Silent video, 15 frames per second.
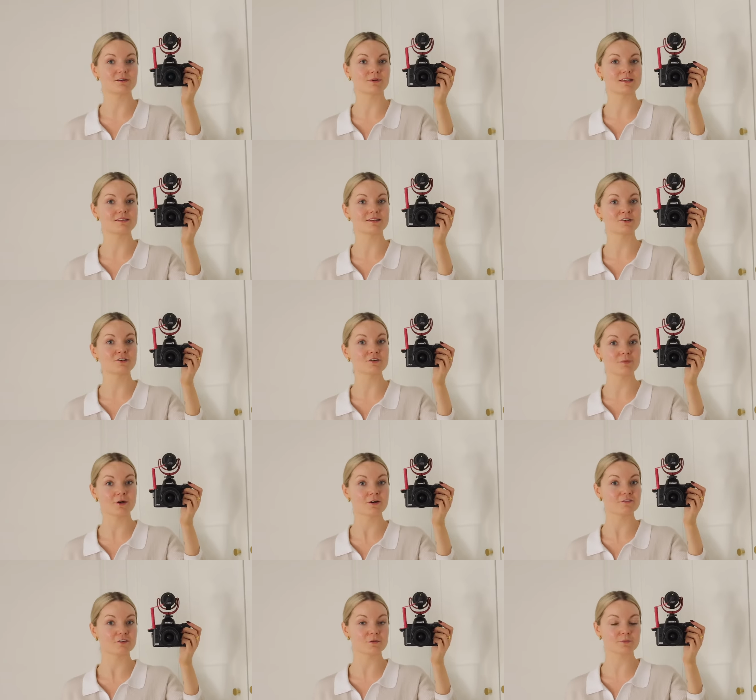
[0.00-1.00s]
with another
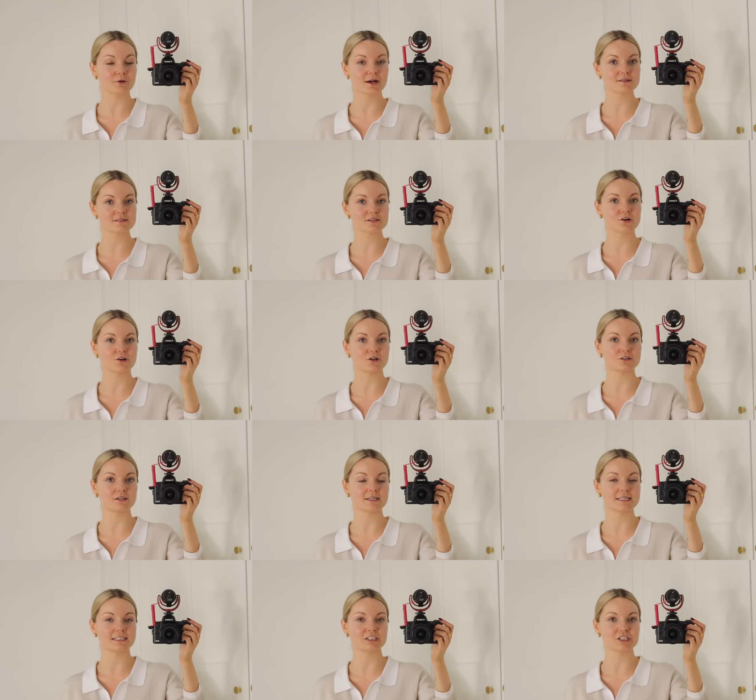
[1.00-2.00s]
perfume brand called
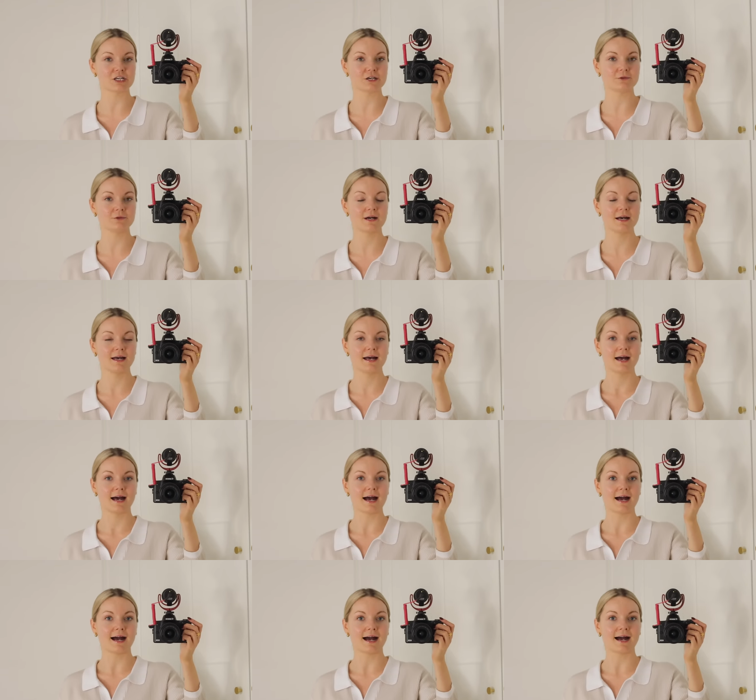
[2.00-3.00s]
Initio
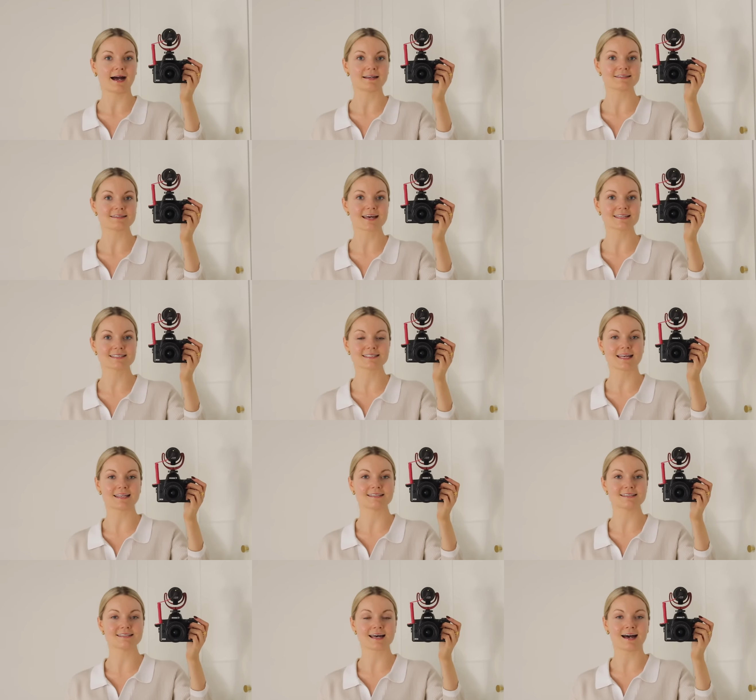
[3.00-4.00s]
and their
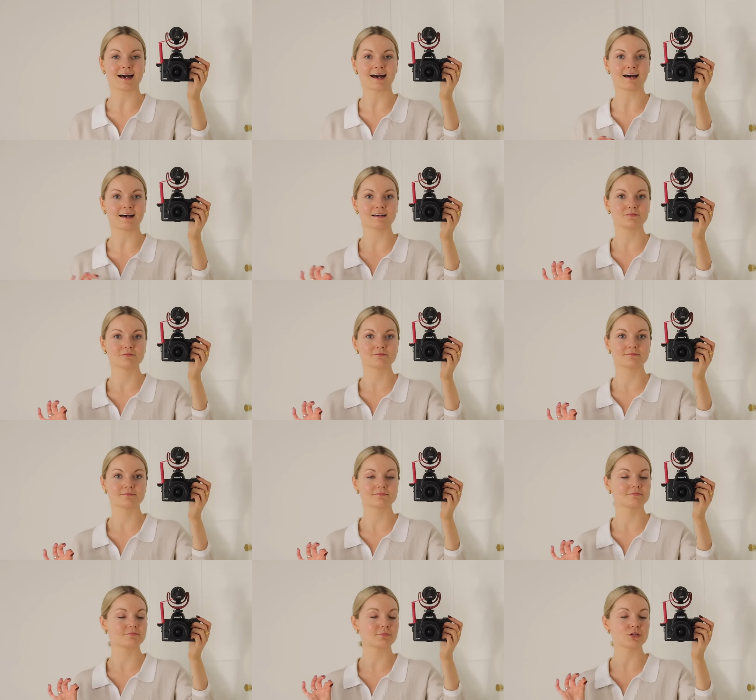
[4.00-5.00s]
scents are
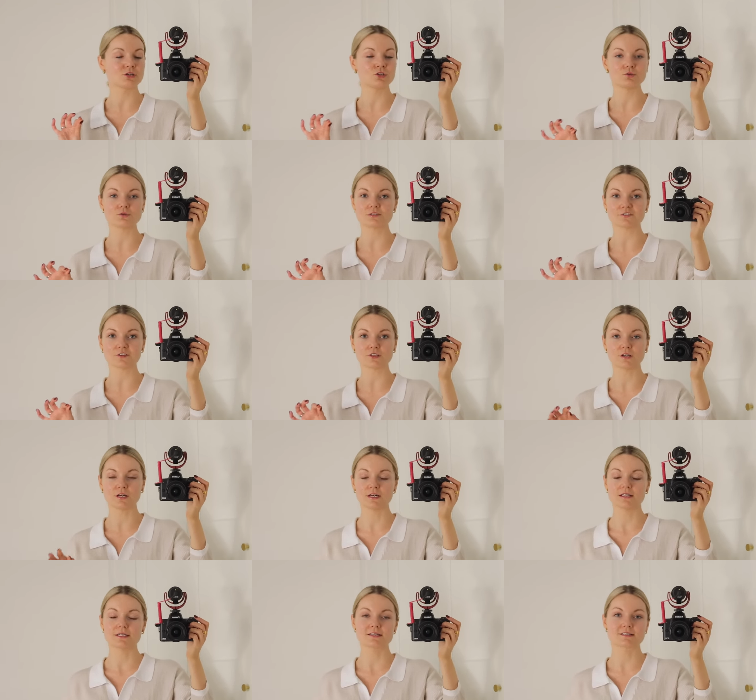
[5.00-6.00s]
beautiful.
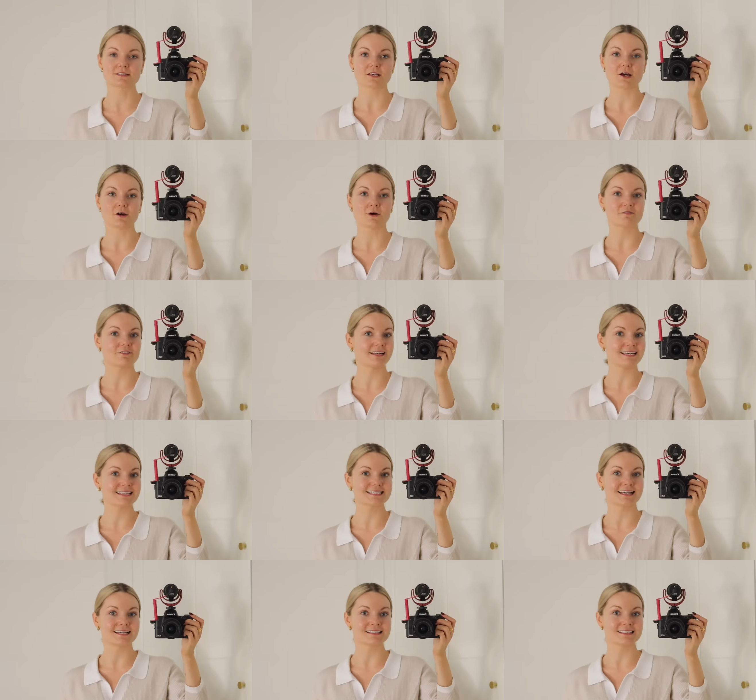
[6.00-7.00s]
So I'm really
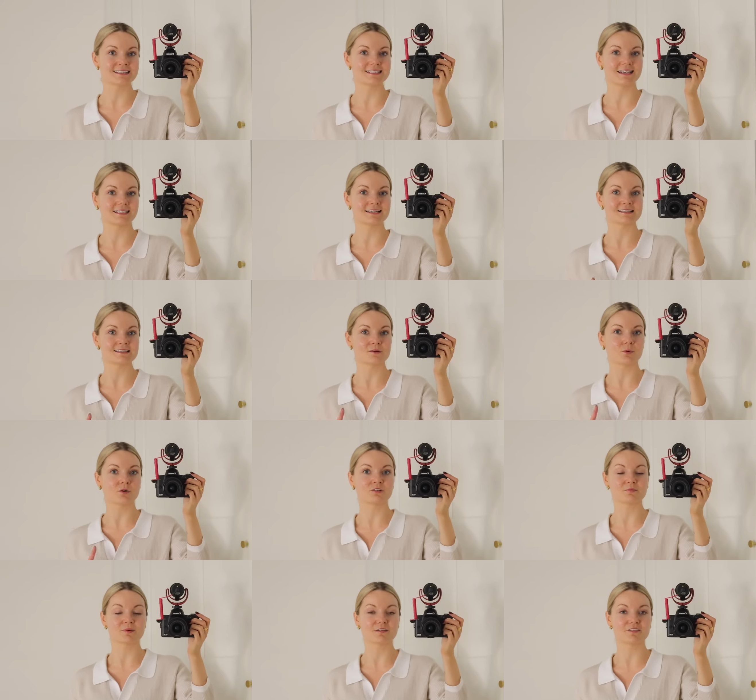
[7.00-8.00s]
excited, and it's at one
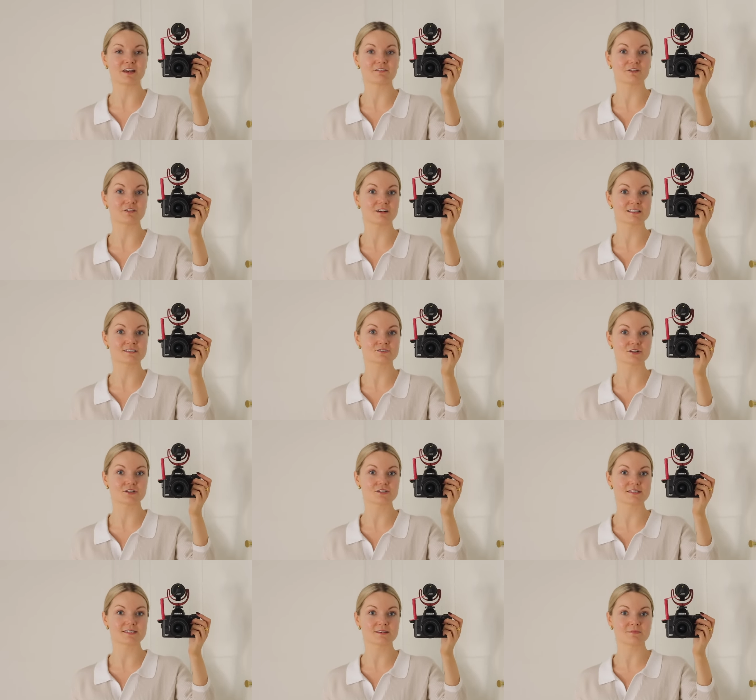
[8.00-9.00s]
of my favourite
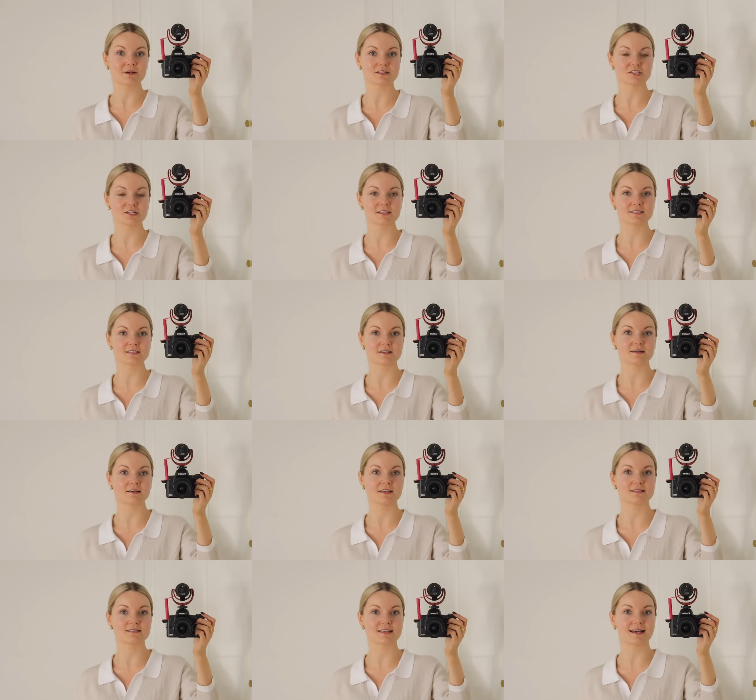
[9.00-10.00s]
restaurants in Manchester.
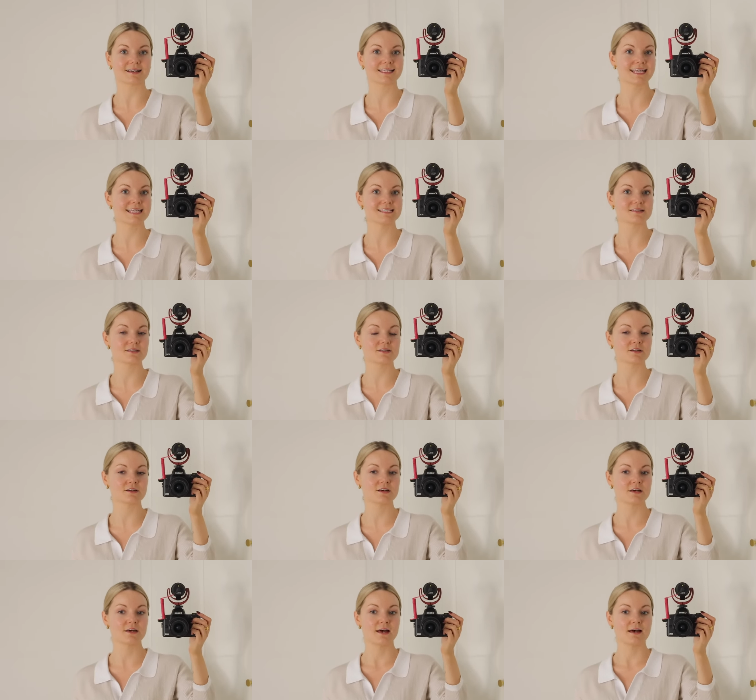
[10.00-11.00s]
It's at Kitten.
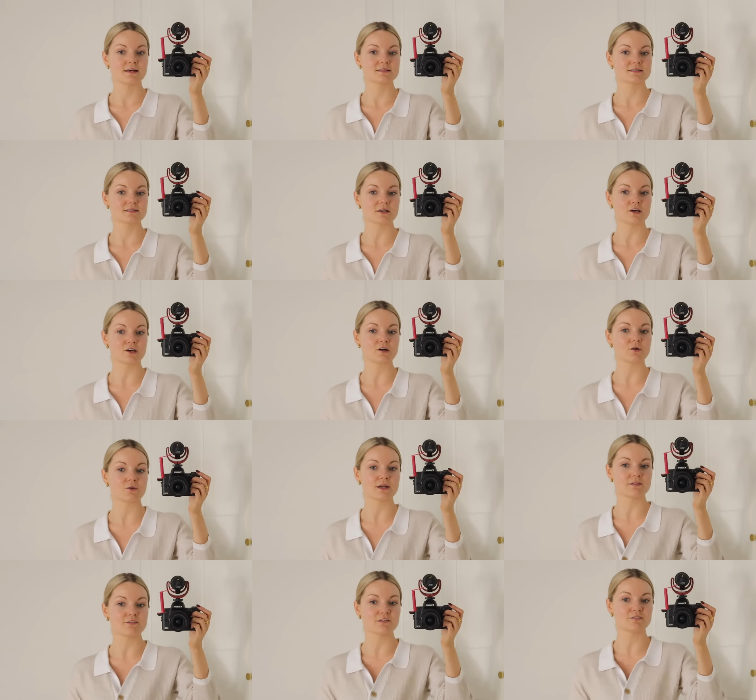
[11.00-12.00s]
So
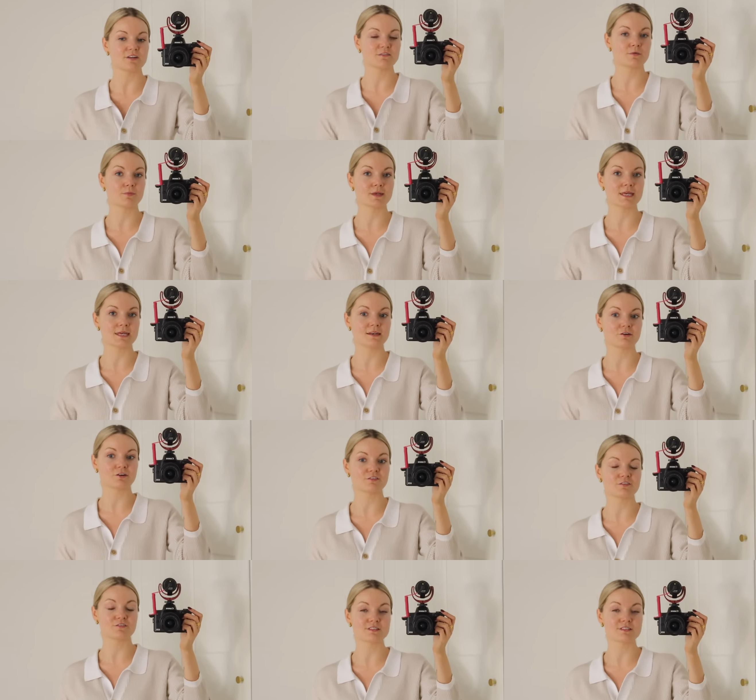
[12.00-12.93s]
if you've never been or if you're